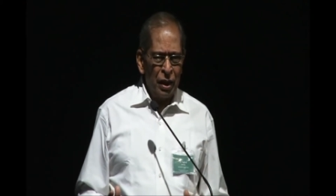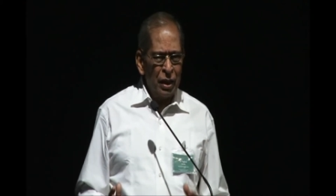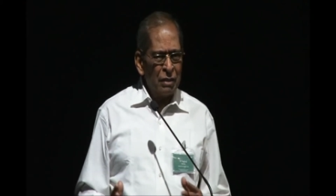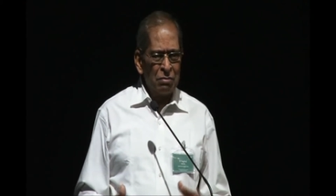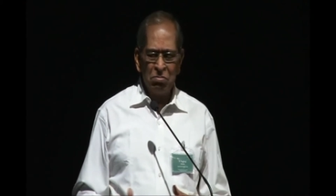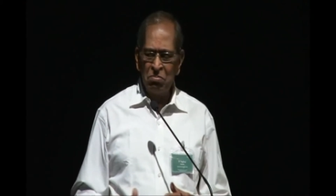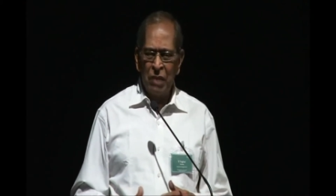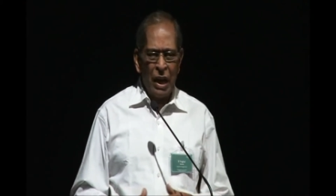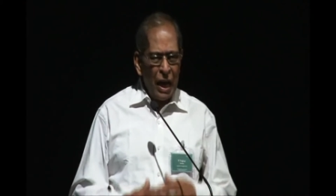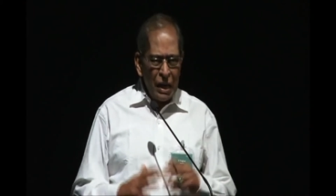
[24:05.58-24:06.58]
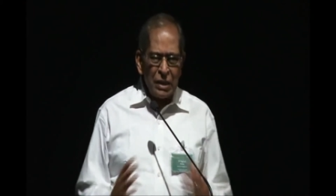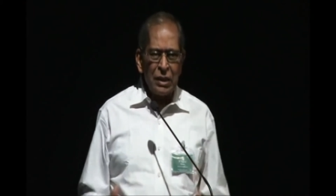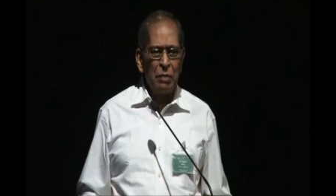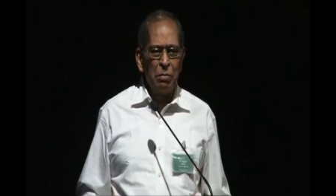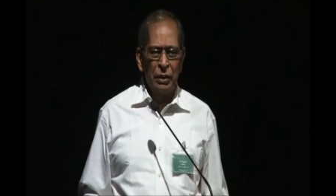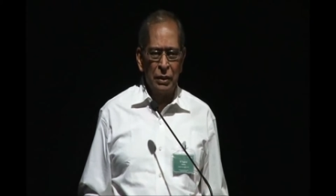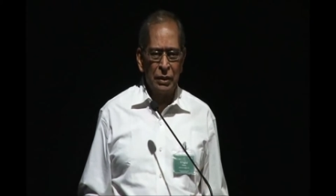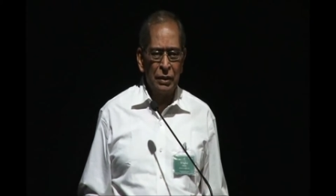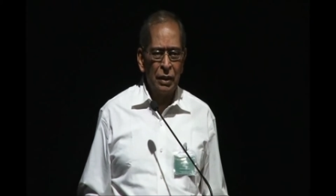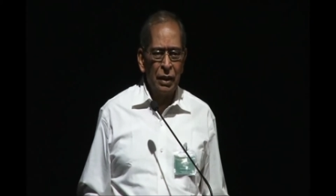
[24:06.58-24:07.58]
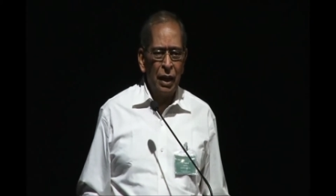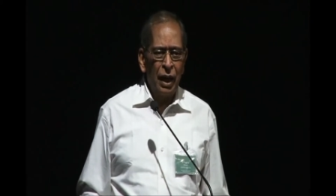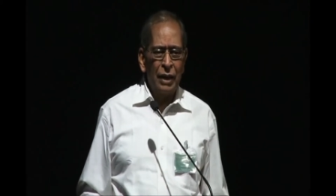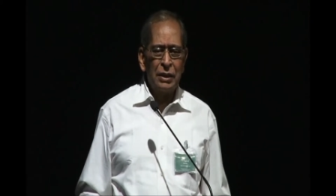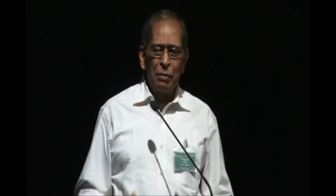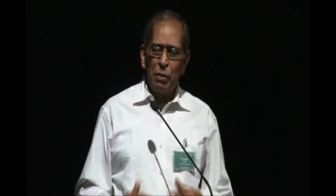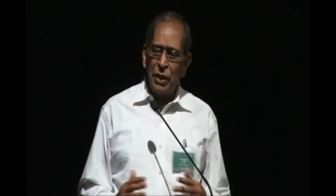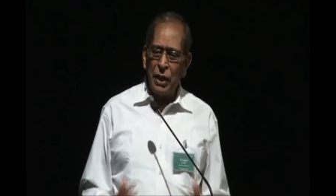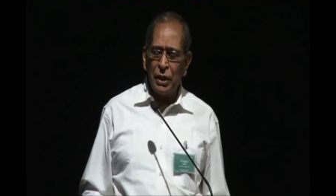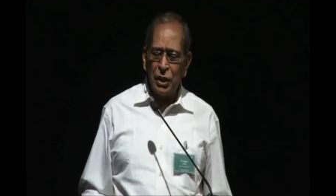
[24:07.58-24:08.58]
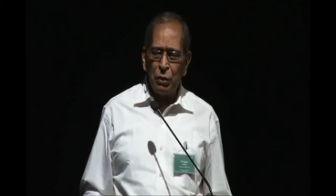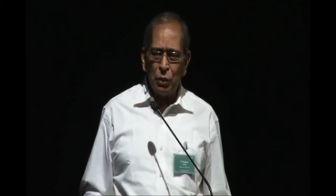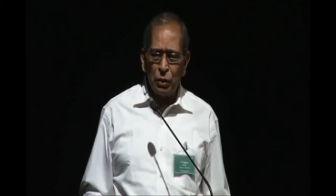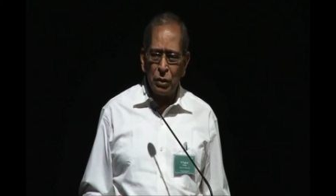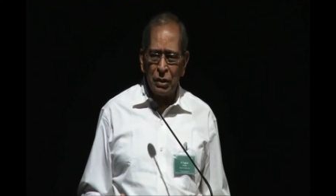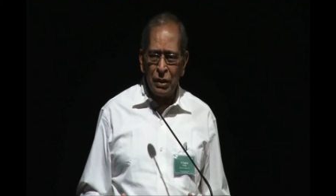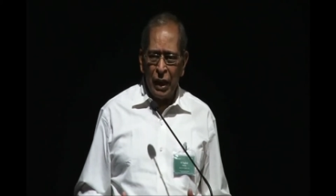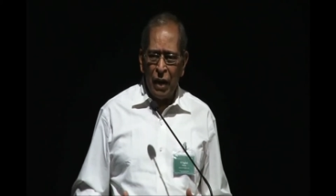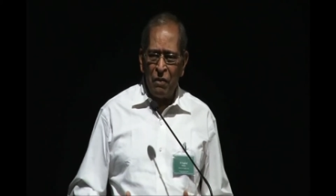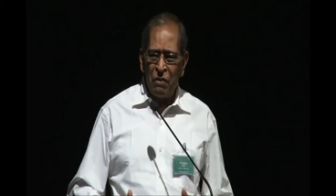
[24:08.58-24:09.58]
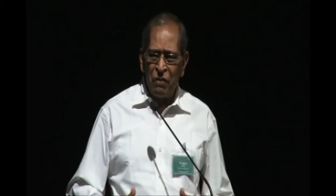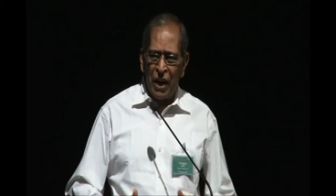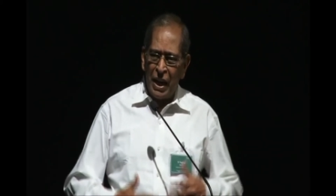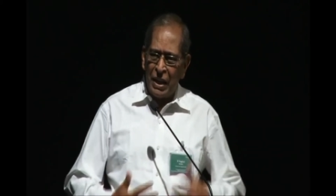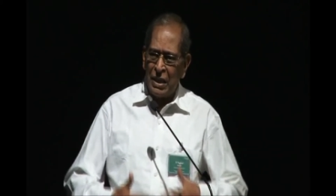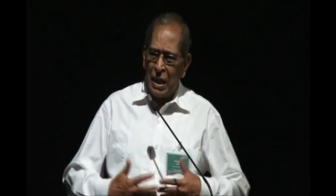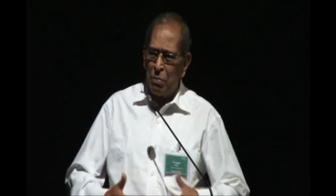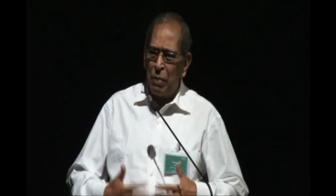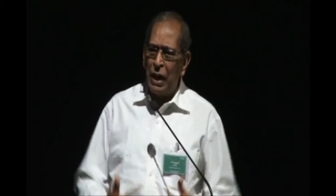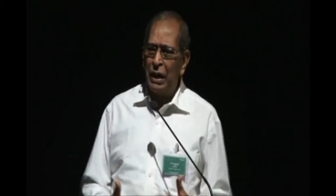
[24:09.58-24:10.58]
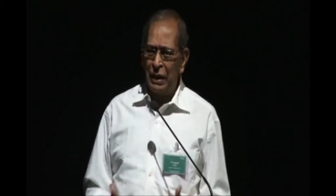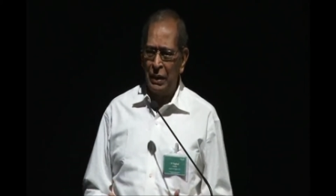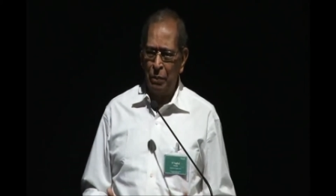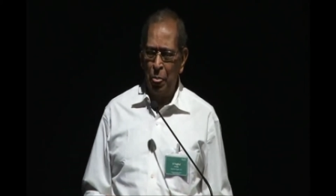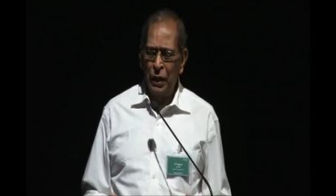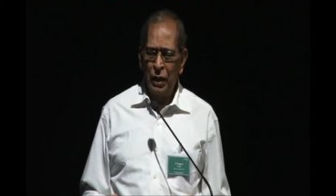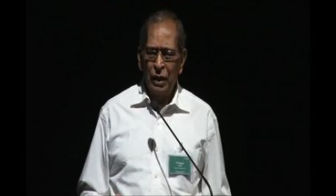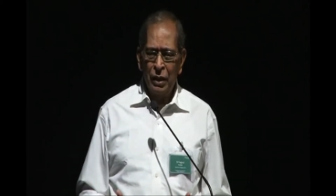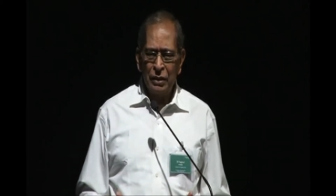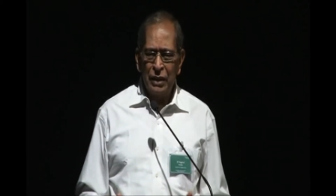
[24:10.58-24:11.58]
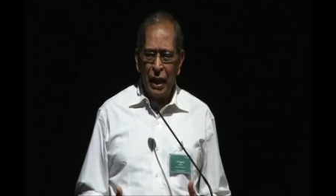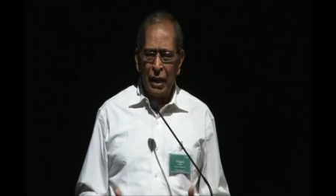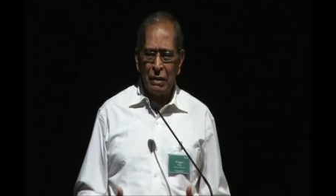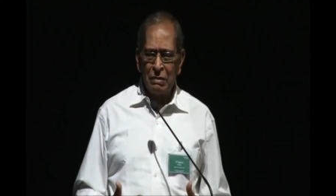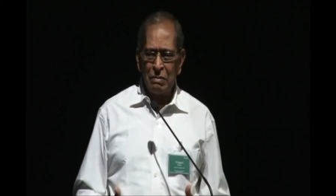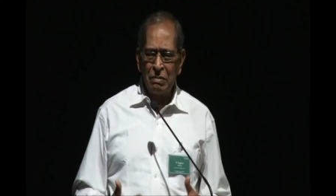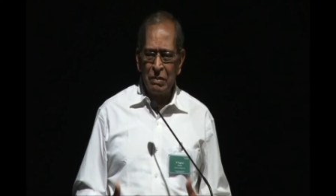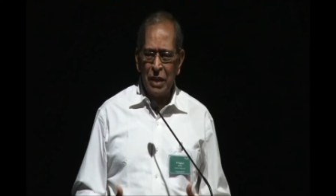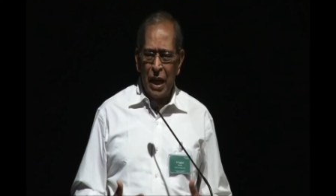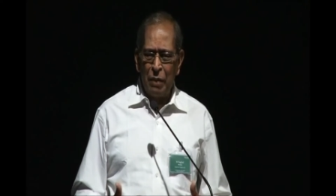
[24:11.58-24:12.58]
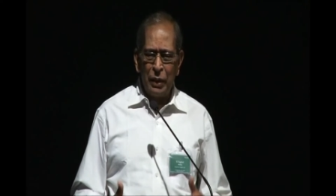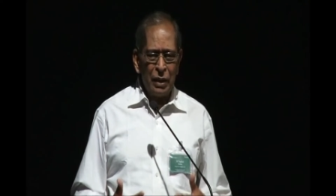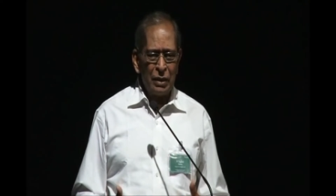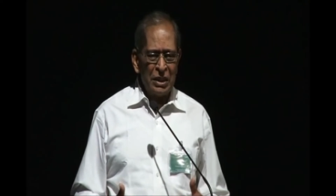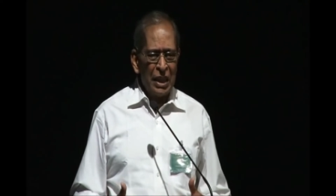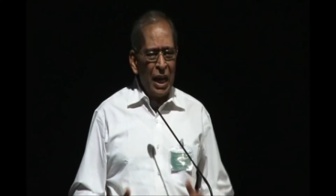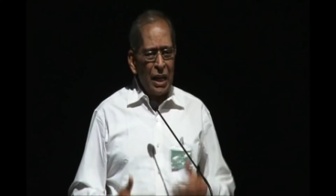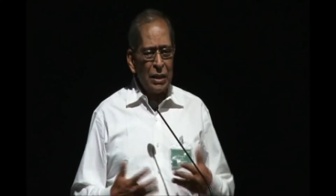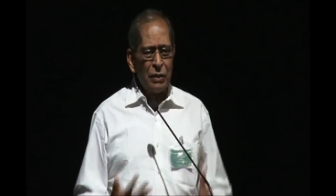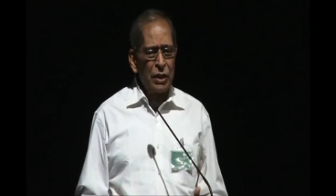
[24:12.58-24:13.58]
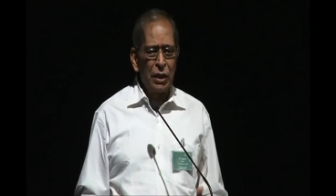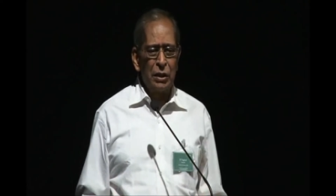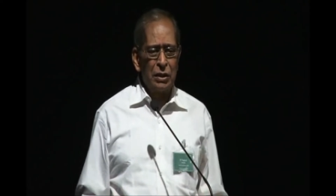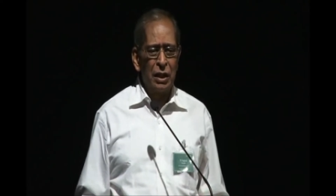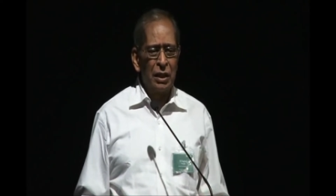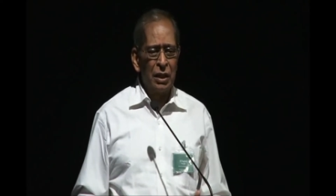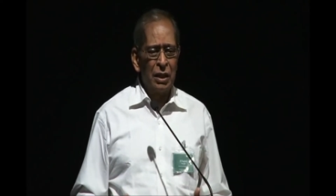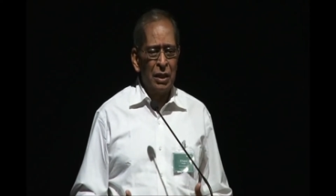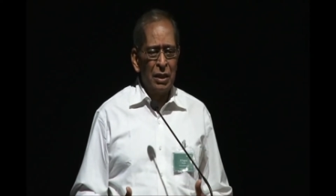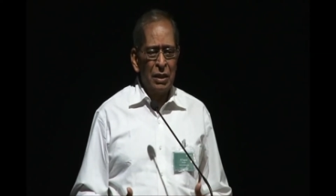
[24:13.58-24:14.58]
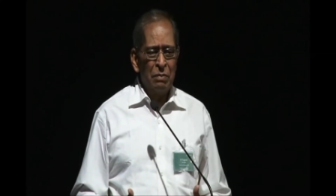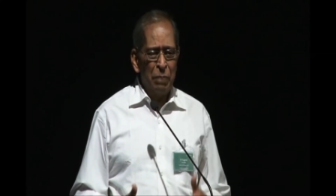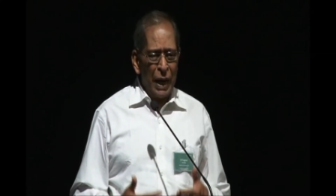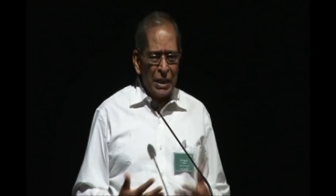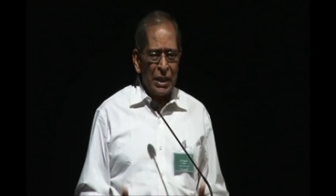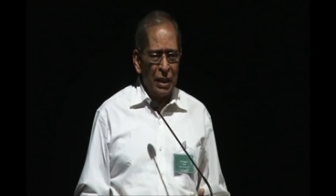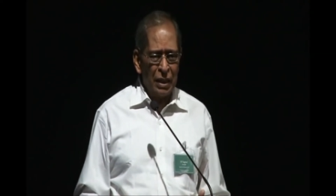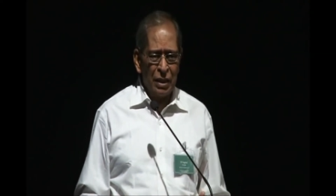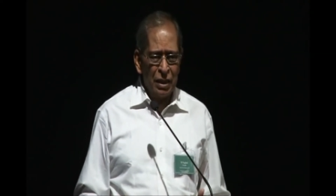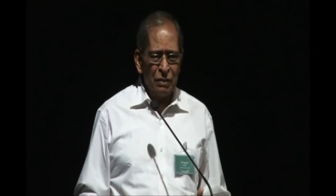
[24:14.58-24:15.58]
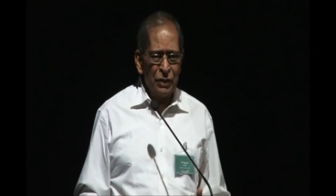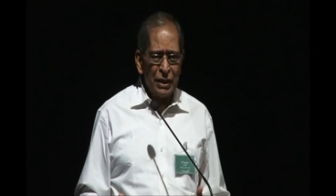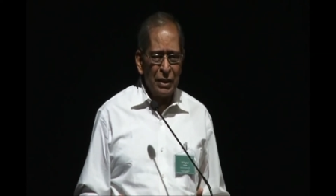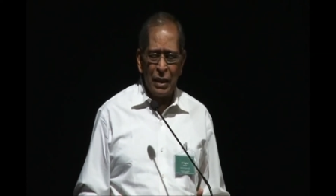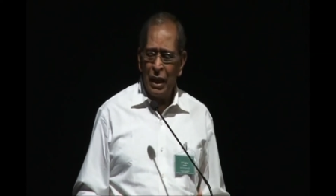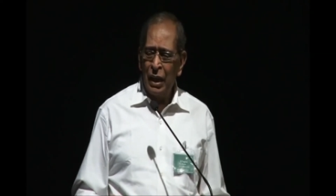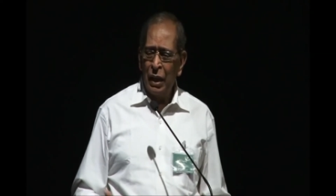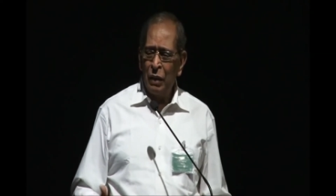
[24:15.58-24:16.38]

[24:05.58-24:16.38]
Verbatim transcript: in large numbers and some of the NGOs have fire in their belly. They are, I mean, charged with it, uh, passion, which is